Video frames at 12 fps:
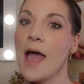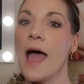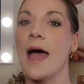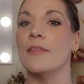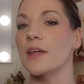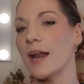
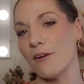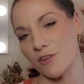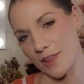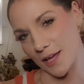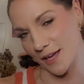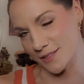and then
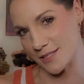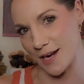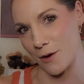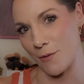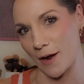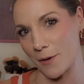everything else that I
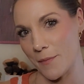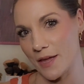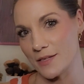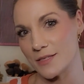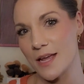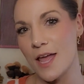
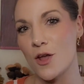recommend.